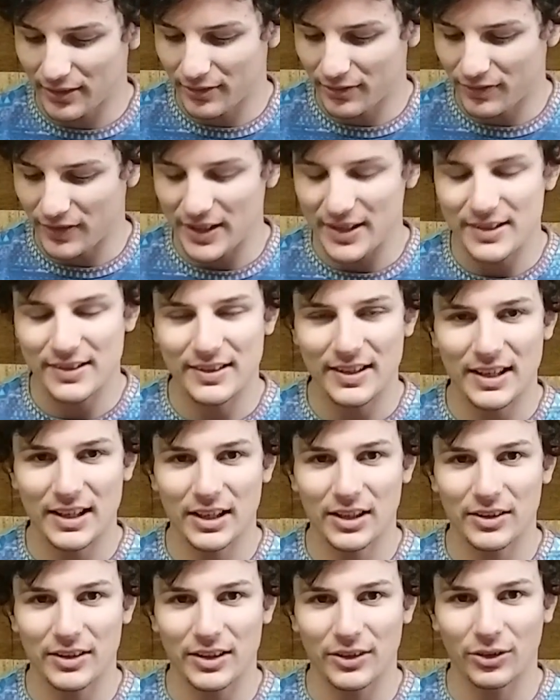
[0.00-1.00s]
fins
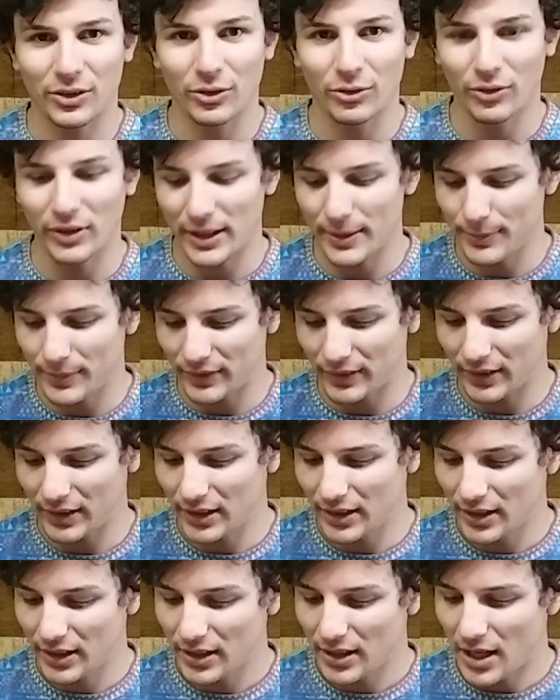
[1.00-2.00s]
here, these little ribs,
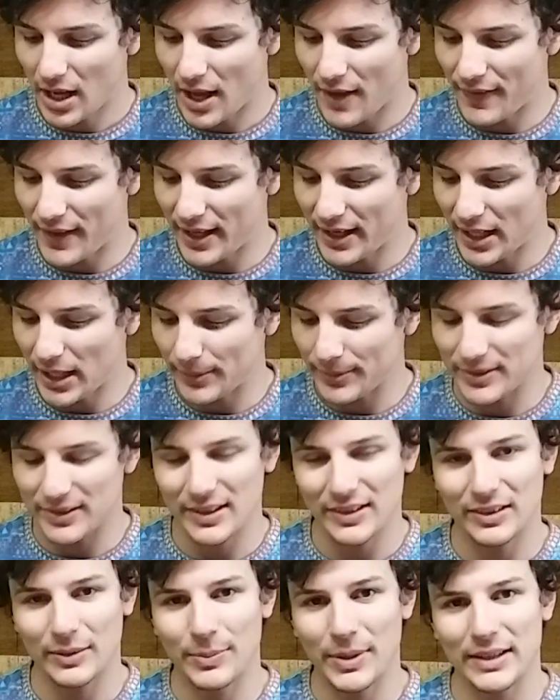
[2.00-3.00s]
and that helps
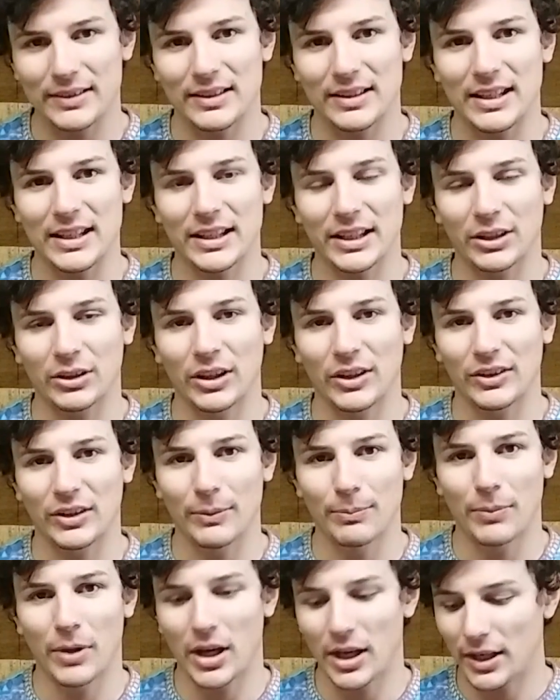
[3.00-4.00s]
dissipate the heat across the
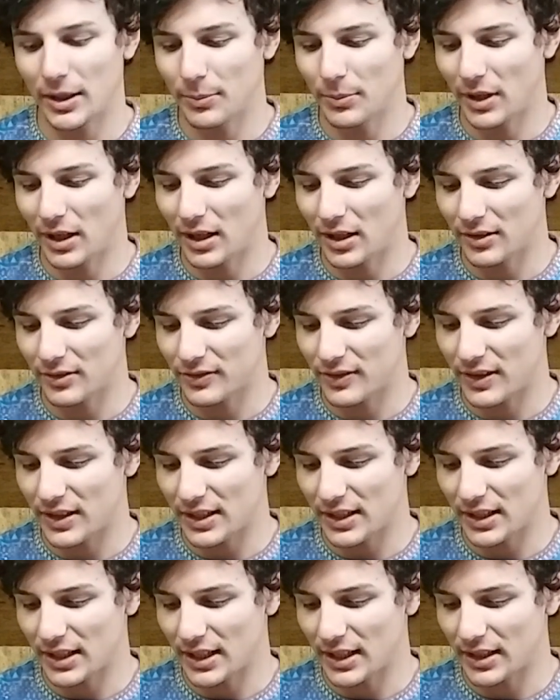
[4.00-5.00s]
bottom of
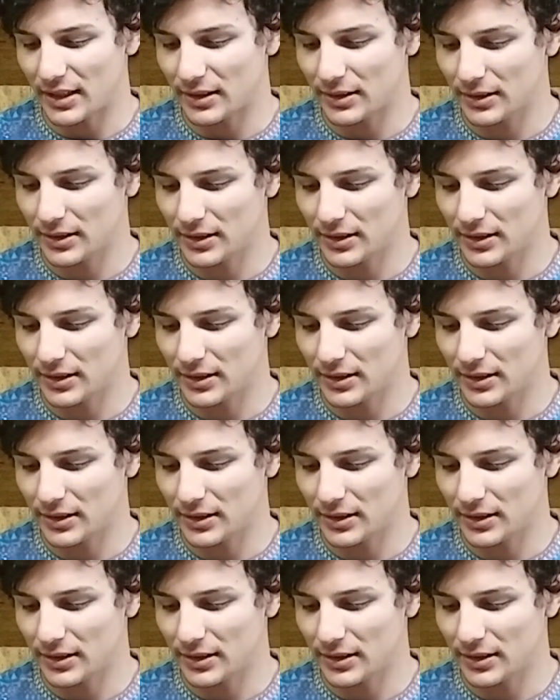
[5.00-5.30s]
the